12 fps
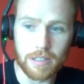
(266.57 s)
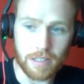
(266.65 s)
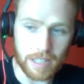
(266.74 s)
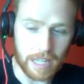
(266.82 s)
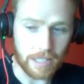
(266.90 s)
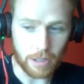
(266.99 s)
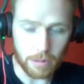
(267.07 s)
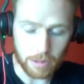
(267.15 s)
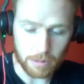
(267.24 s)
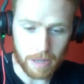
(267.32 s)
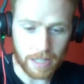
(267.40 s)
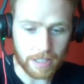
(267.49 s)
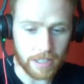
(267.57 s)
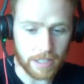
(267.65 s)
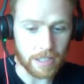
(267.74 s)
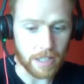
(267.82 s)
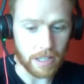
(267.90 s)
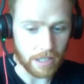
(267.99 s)
to getting you as
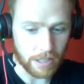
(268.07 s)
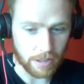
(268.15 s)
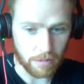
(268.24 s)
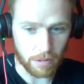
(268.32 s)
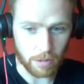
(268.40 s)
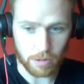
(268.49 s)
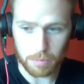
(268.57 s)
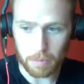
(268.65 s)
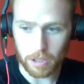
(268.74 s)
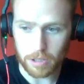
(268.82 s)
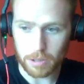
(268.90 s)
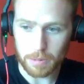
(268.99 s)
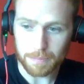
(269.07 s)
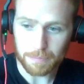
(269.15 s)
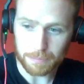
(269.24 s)
many interviews as possible.